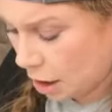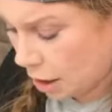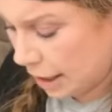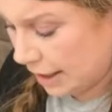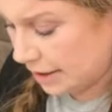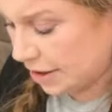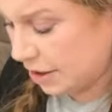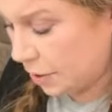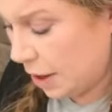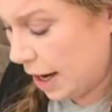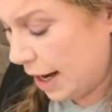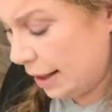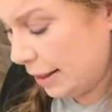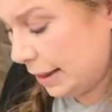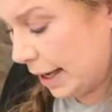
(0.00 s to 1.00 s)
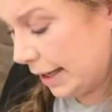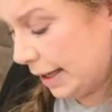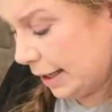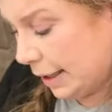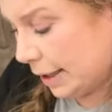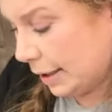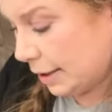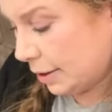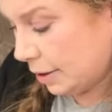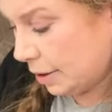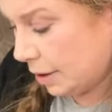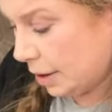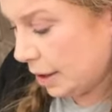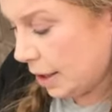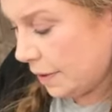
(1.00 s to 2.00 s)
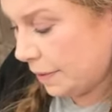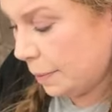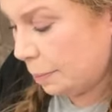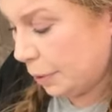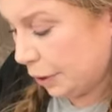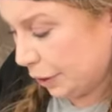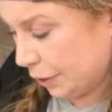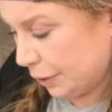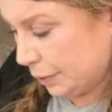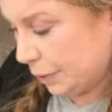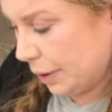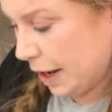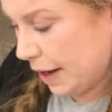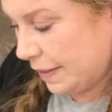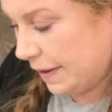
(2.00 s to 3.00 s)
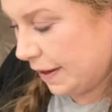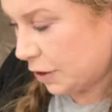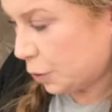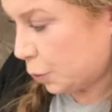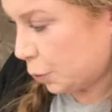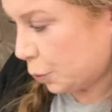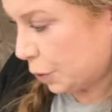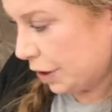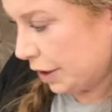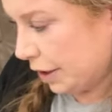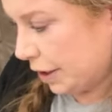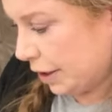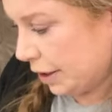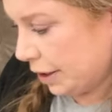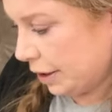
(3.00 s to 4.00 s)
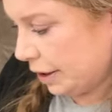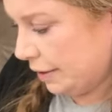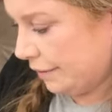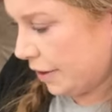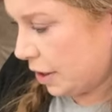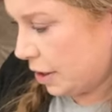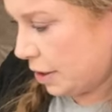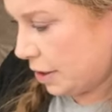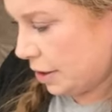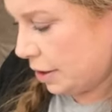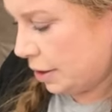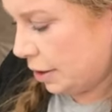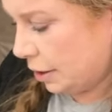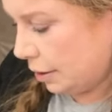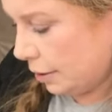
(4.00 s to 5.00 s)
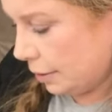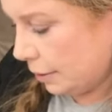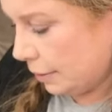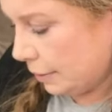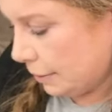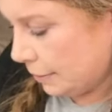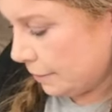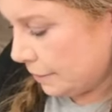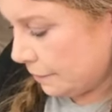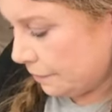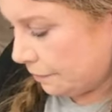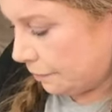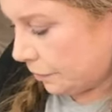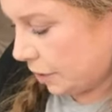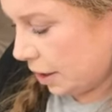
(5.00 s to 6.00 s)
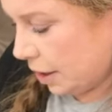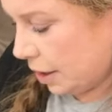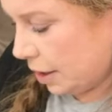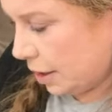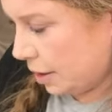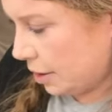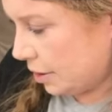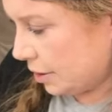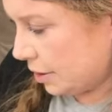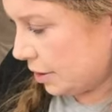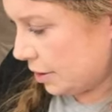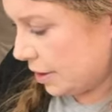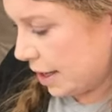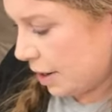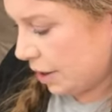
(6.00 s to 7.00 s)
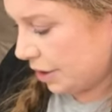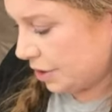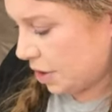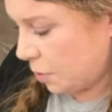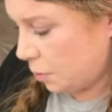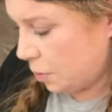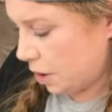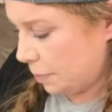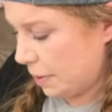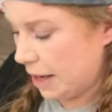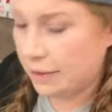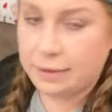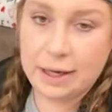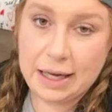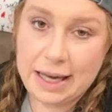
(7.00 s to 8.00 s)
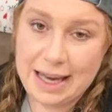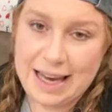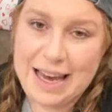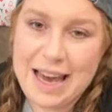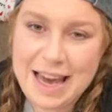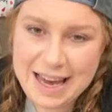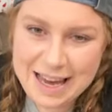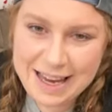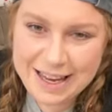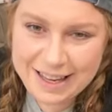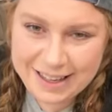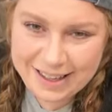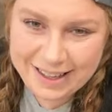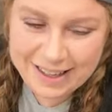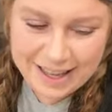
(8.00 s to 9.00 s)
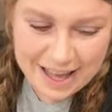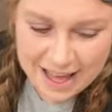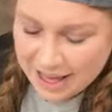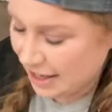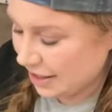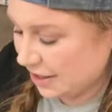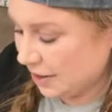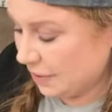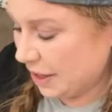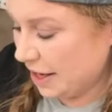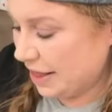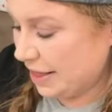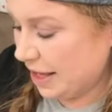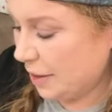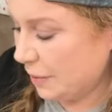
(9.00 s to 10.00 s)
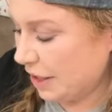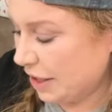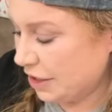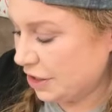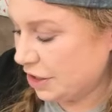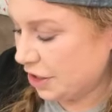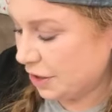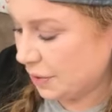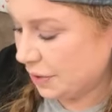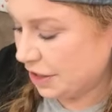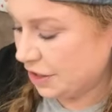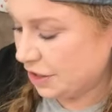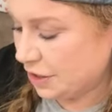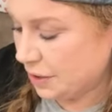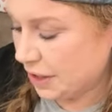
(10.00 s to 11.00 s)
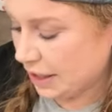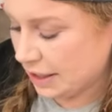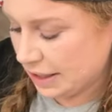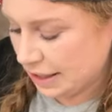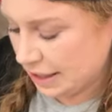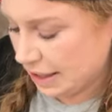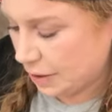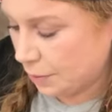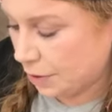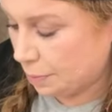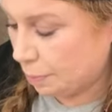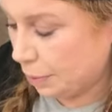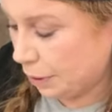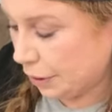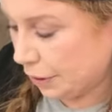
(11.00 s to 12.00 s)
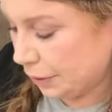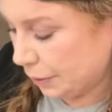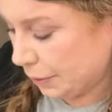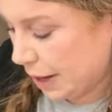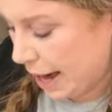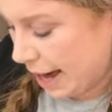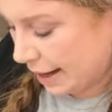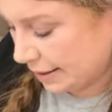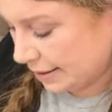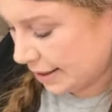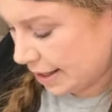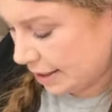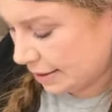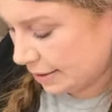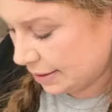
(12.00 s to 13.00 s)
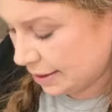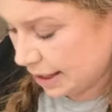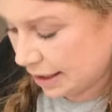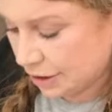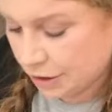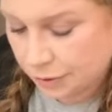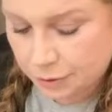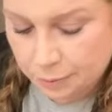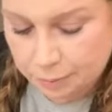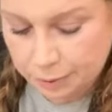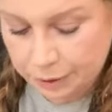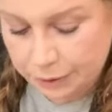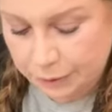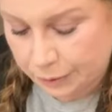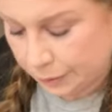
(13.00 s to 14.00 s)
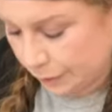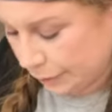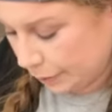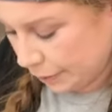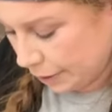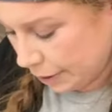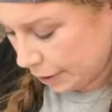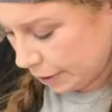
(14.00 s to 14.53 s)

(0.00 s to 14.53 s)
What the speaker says: All right. So I like the blue. I think it's really fun. And now I don't want to paint the key. So what I think we could do is do the key with blue accents, like do a blue